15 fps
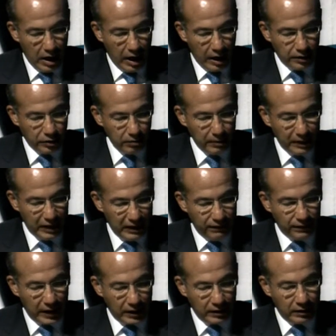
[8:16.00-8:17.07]
I do
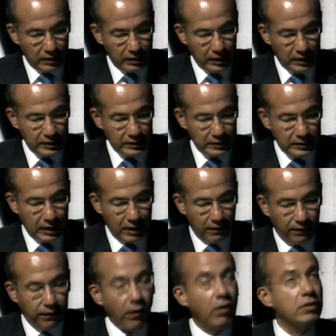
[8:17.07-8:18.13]
believe that it is a
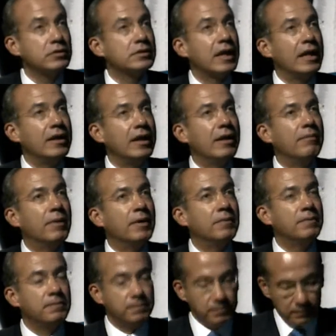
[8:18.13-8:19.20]
false dilemma.
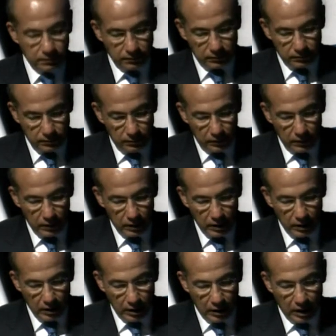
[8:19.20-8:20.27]

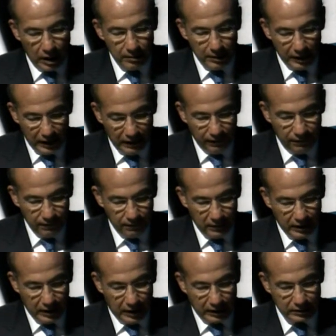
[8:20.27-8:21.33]
I believe,
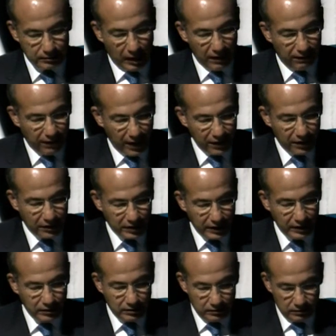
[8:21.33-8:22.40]
as my father
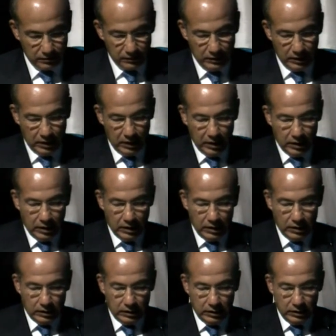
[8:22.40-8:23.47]
did,
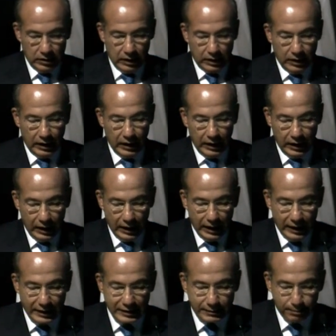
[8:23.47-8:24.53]
that
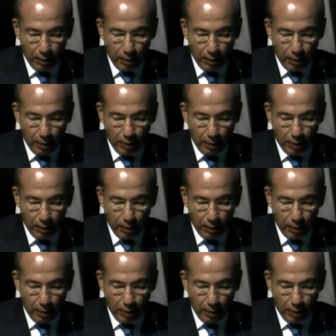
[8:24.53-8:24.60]
it is